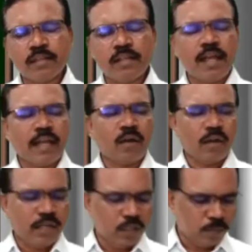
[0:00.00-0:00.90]

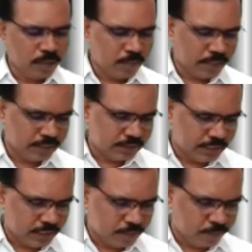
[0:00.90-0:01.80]
According to Fermat's
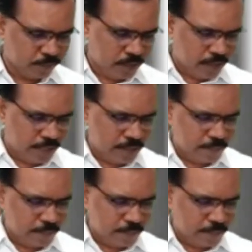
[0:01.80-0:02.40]
theorem, if